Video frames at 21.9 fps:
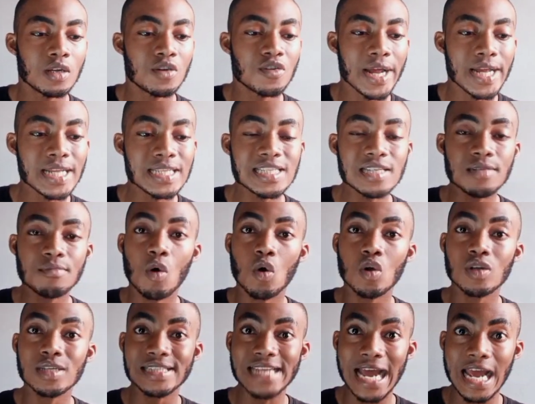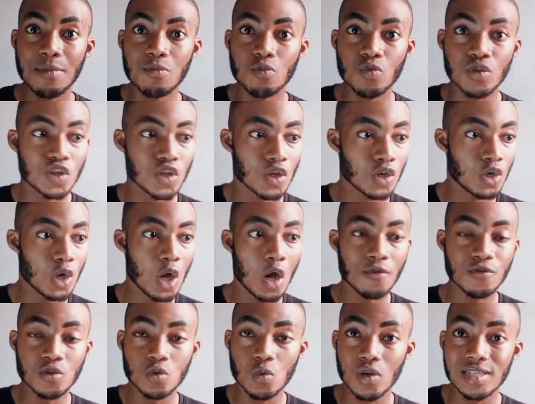creating more time with your
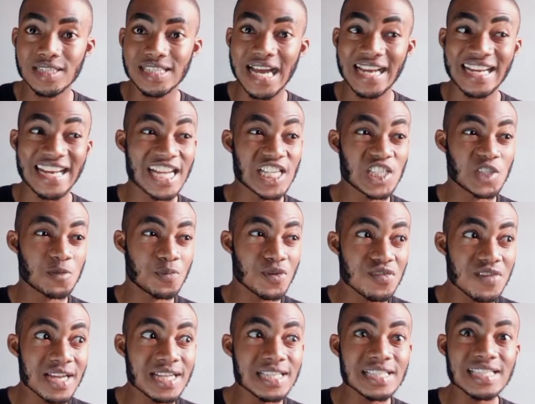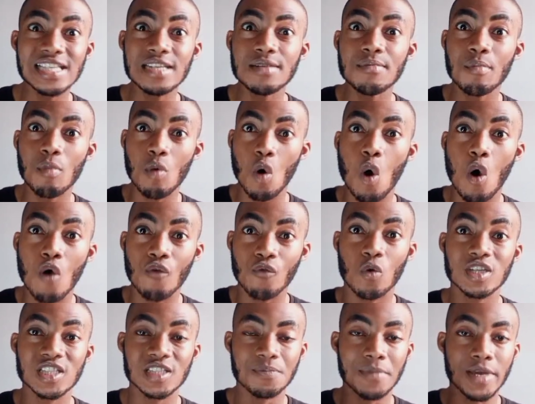loved ones and experiencing more
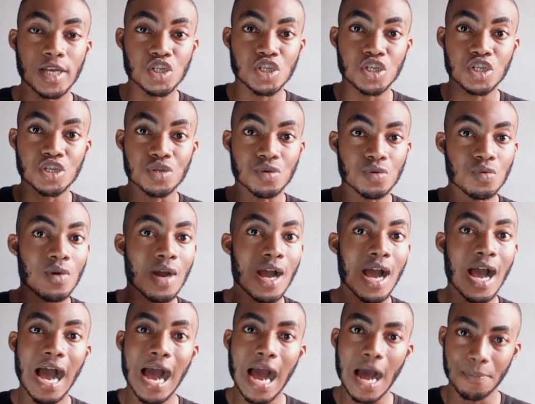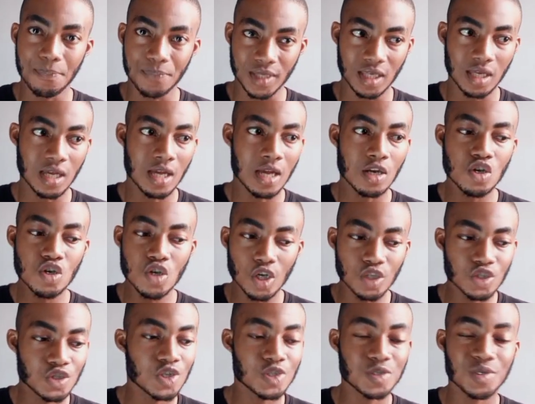of what makes you happy,
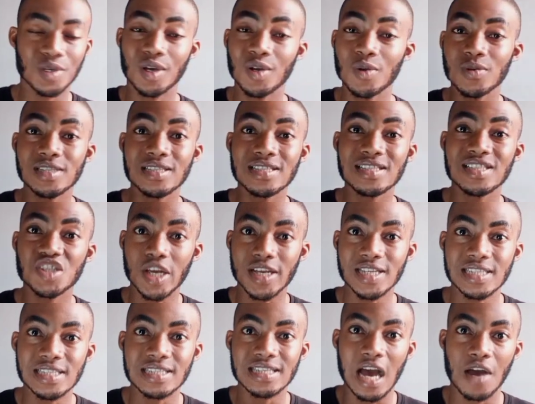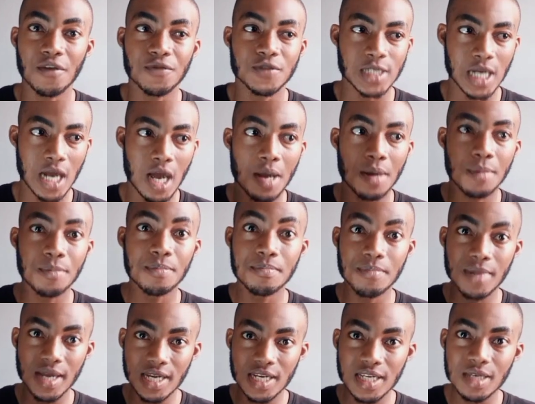not just always chasing after
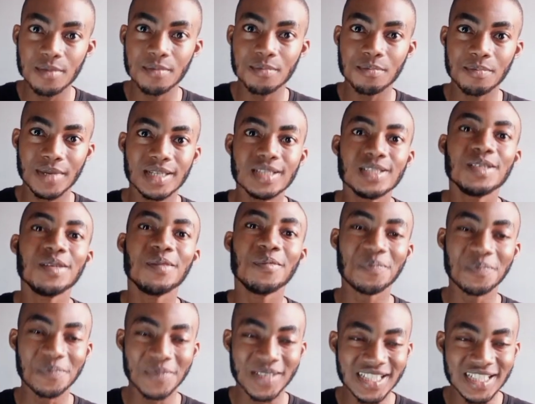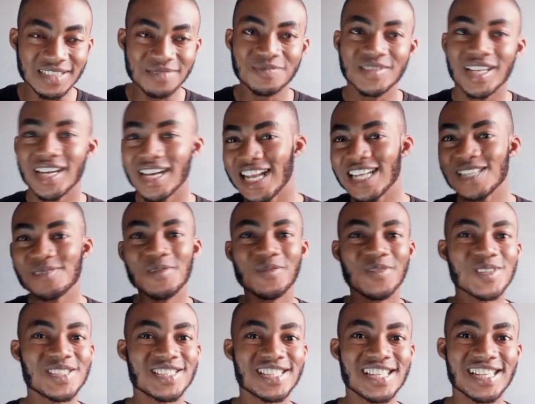money, money, money. Let's
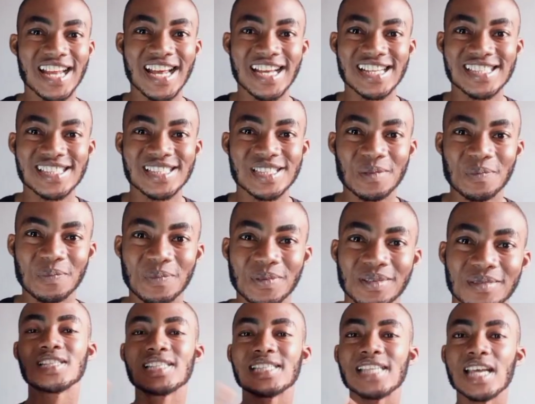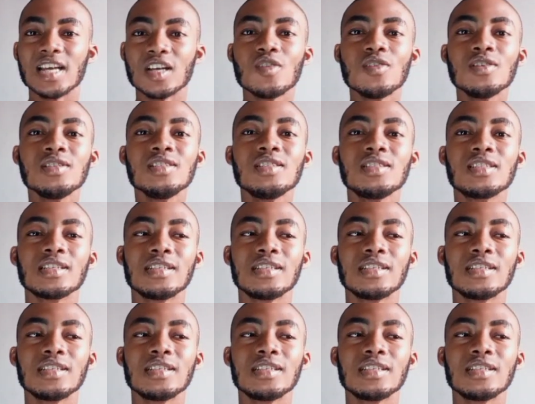move on to the next tip. The second